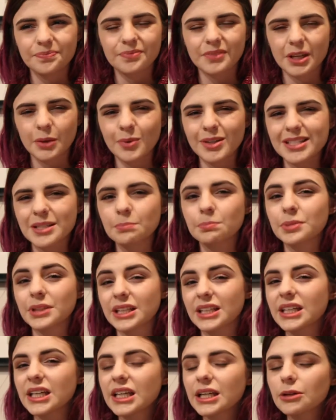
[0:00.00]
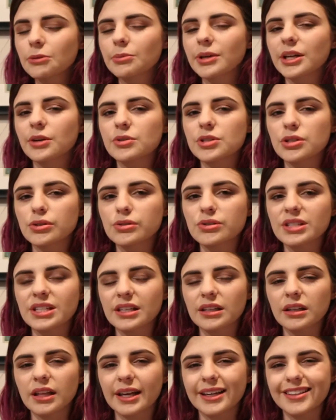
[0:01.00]
it wasn't bleeding, but it was
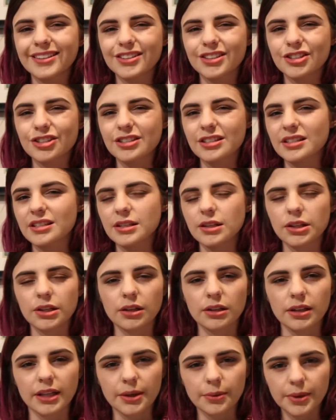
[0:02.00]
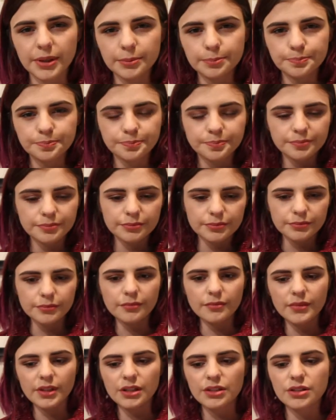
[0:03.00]
oozing like just this clear liquid.
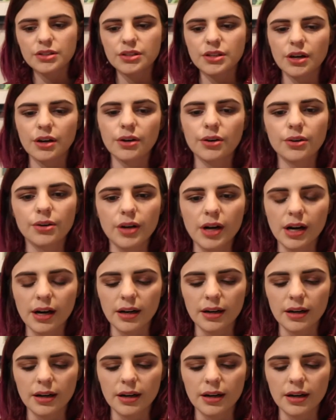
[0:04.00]
So